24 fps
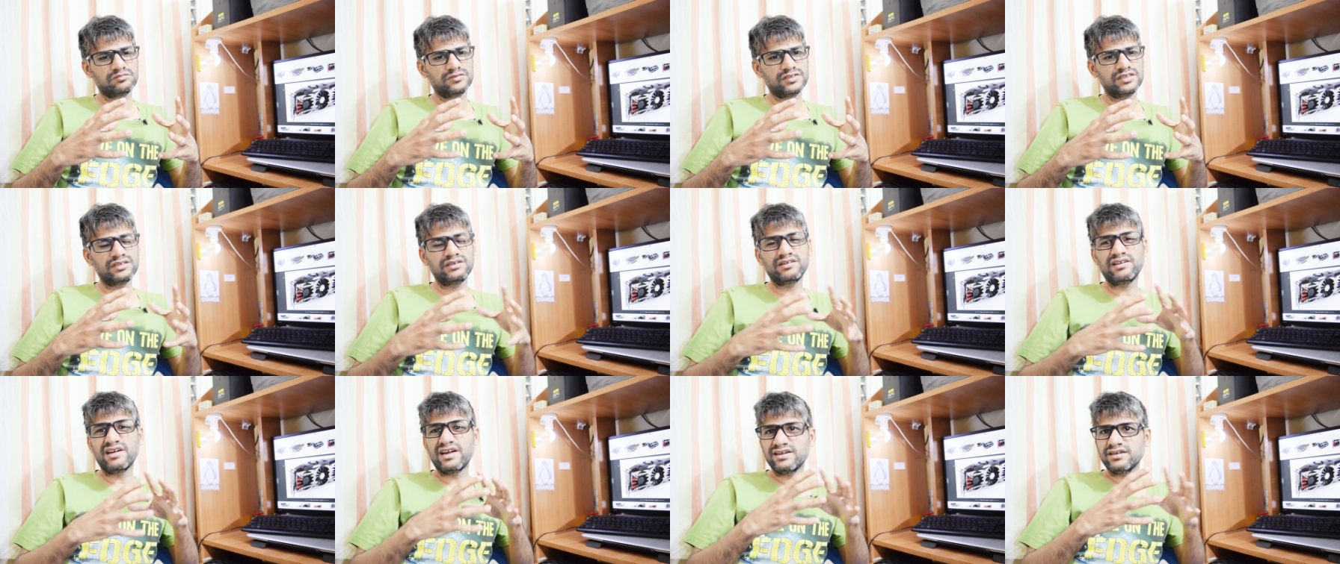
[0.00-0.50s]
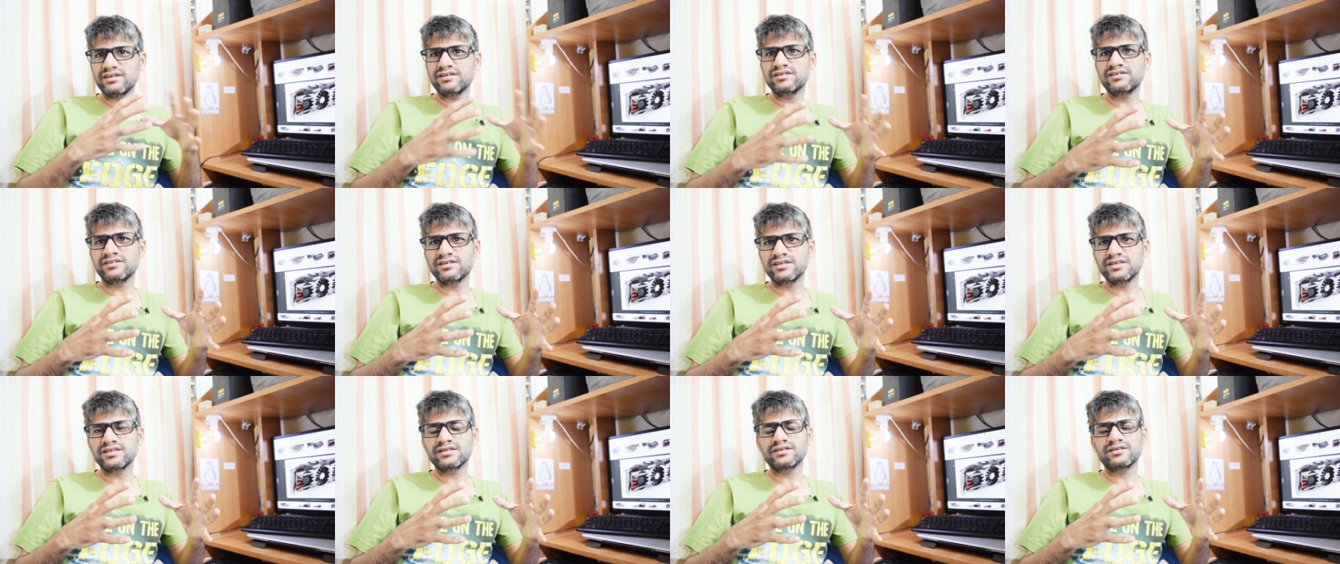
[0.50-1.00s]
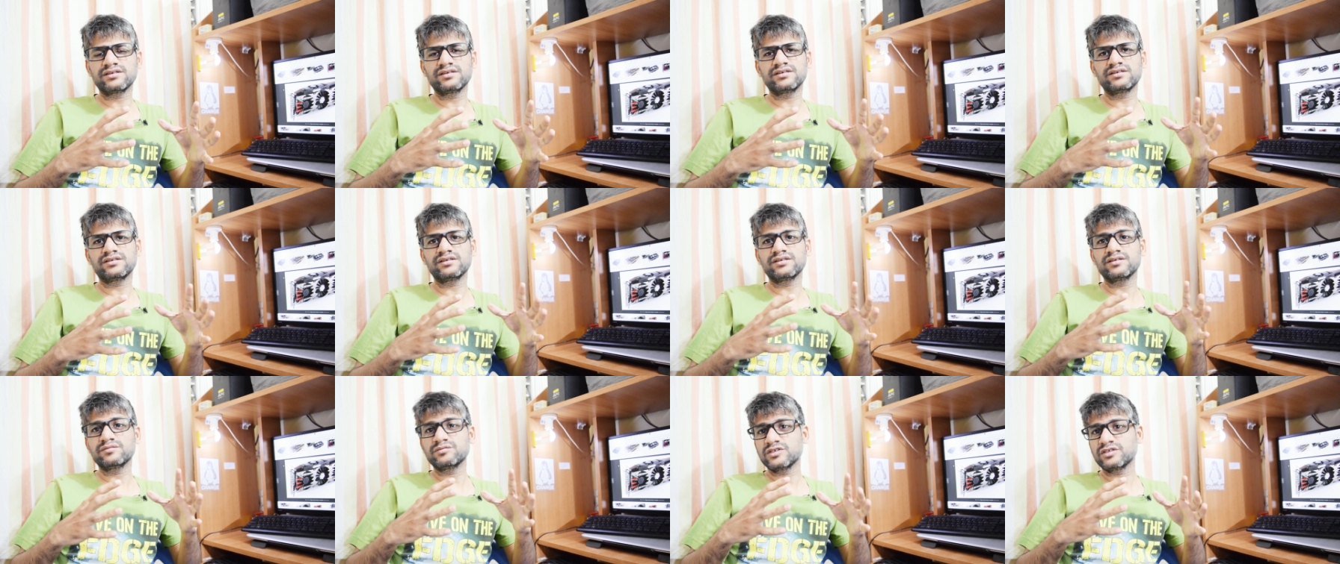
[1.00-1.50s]
strategized in
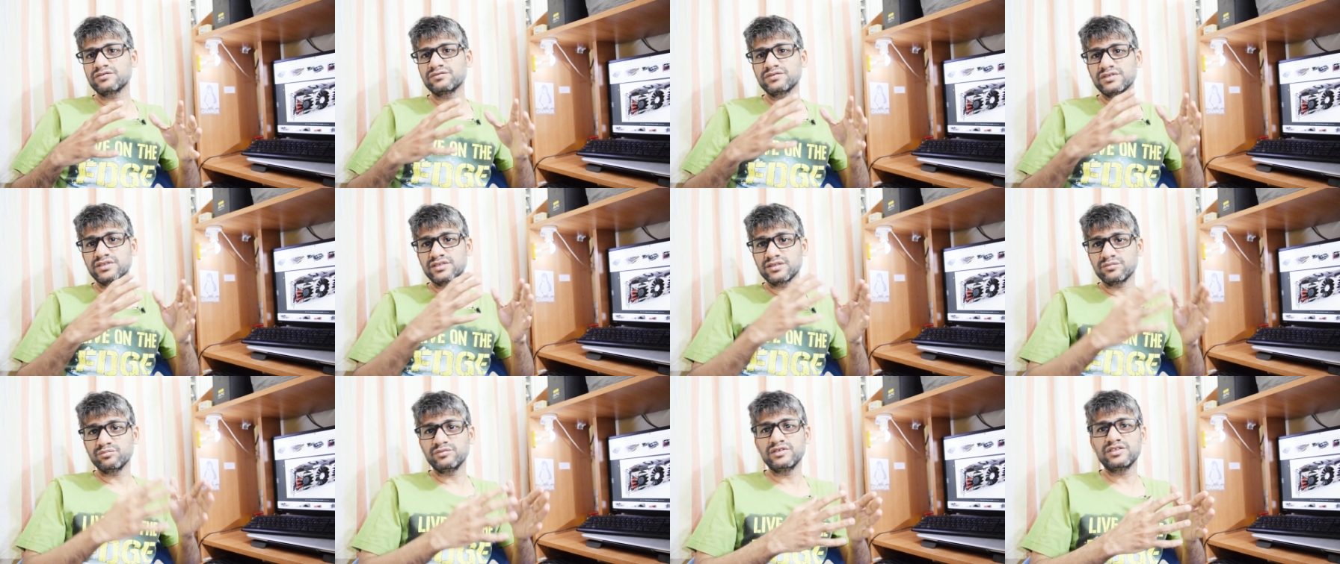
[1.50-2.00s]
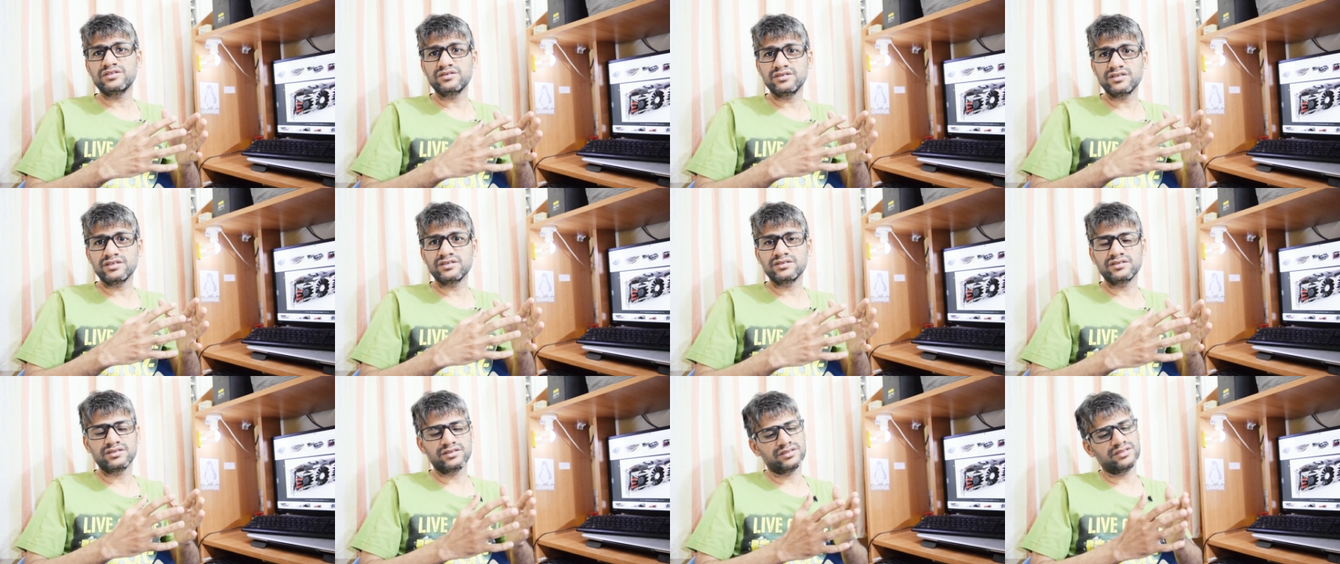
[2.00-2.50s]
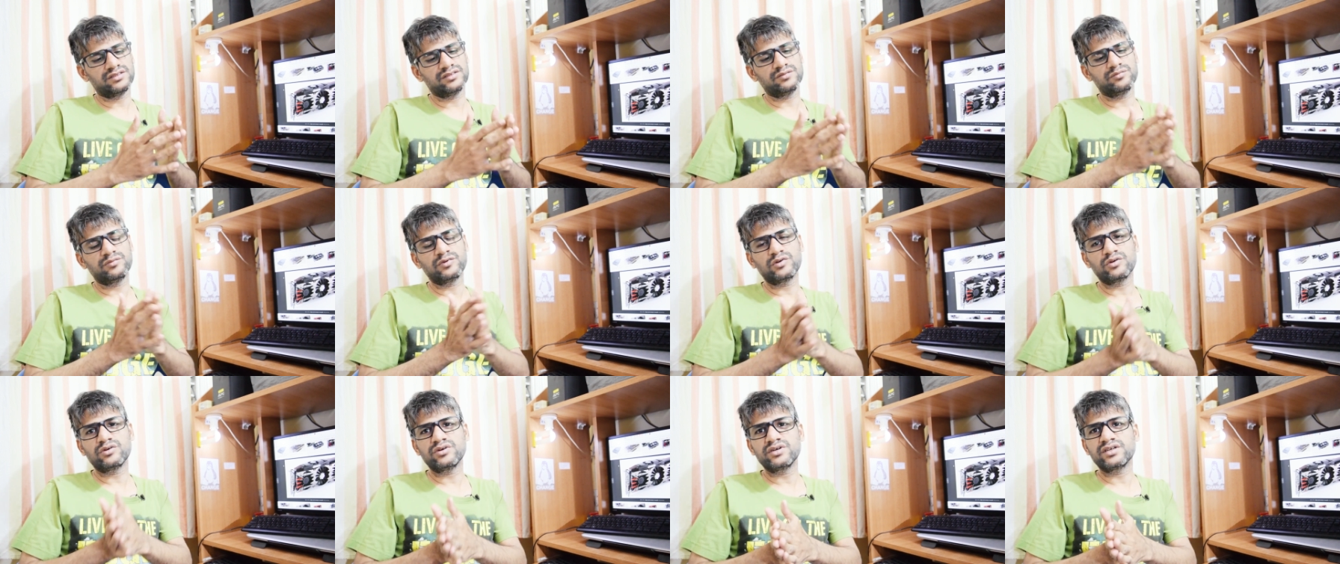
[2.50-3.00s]
terms of its business and
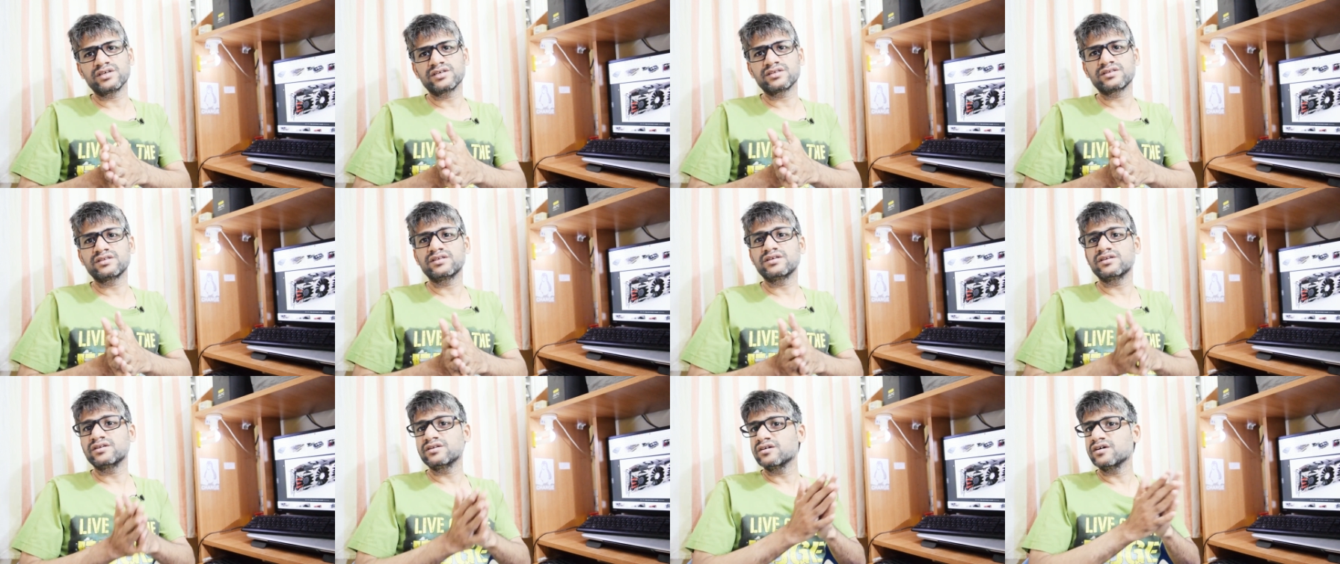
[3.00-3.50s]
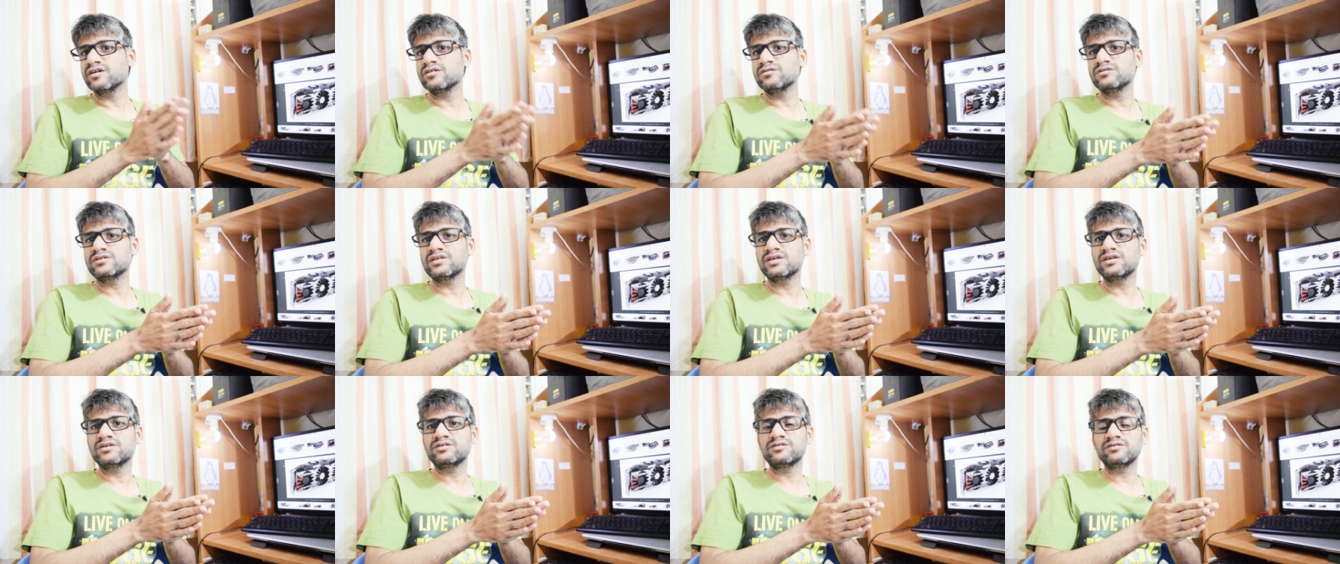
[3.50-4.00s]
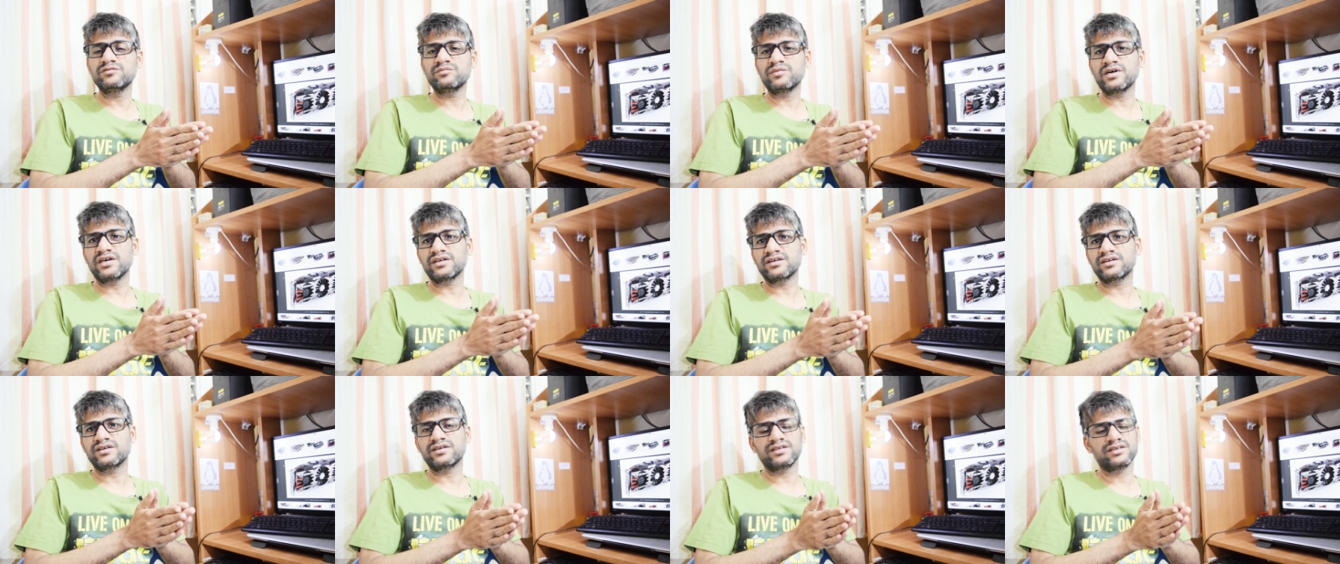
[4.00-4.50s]
products, and how they do
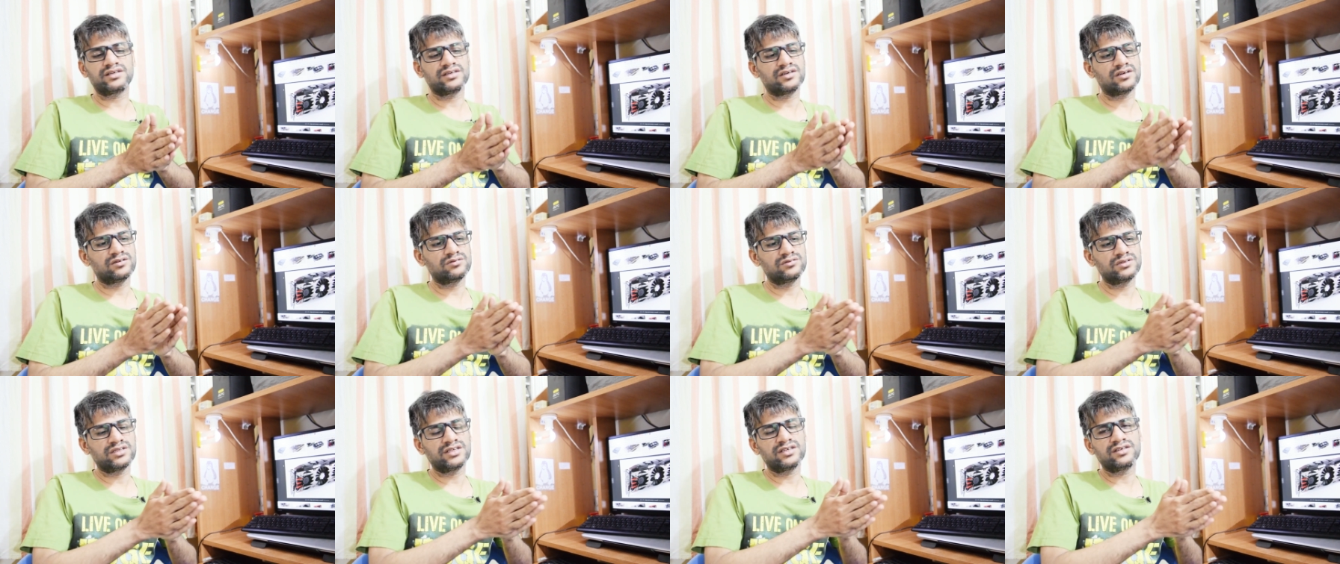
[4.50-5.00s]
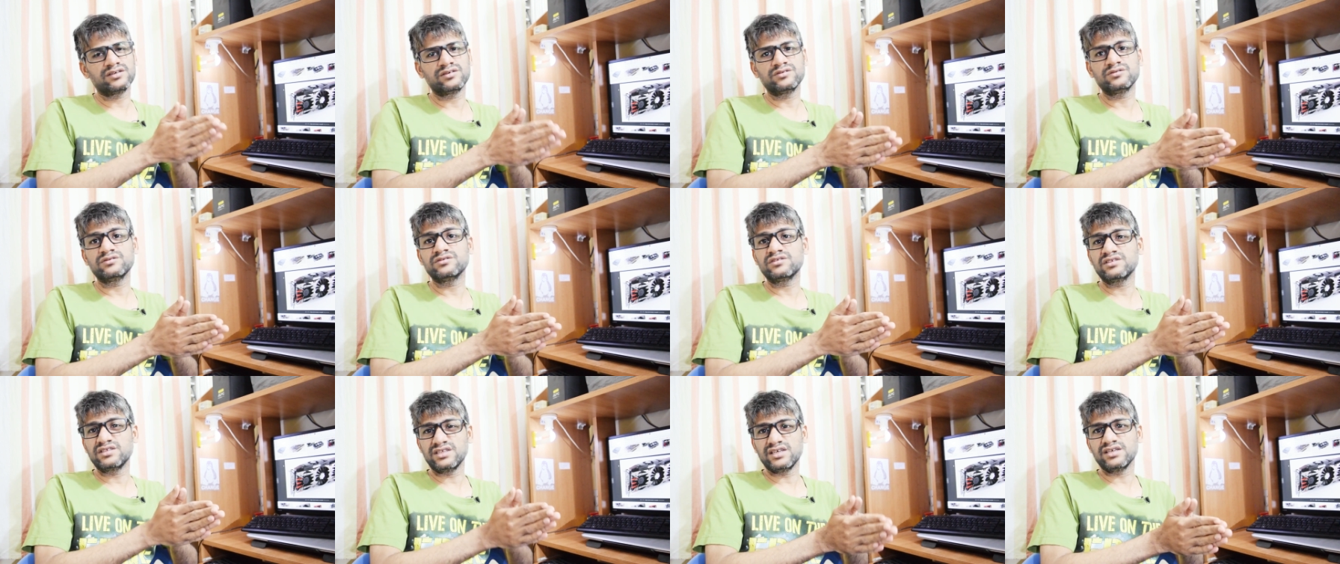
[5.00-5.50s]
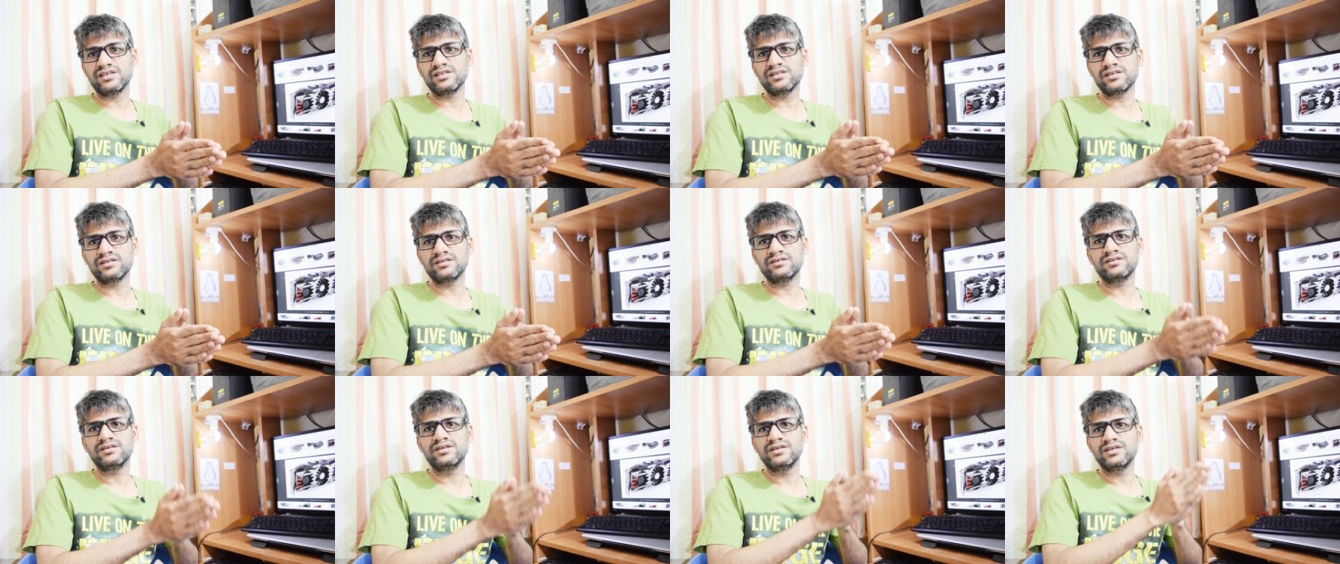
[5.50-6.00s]
marketing, how they do sales.